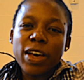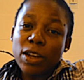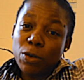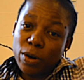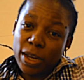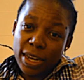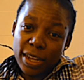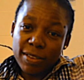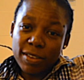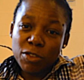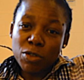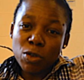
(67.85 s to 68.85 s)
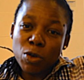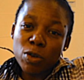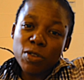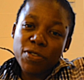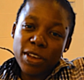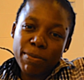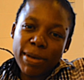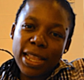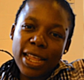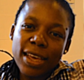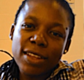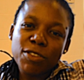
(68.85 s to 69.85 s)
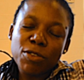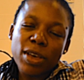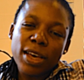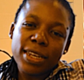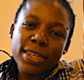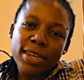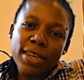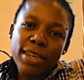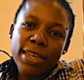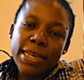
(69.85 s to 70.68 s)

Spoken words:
an organization called Femme Alliance Uganda.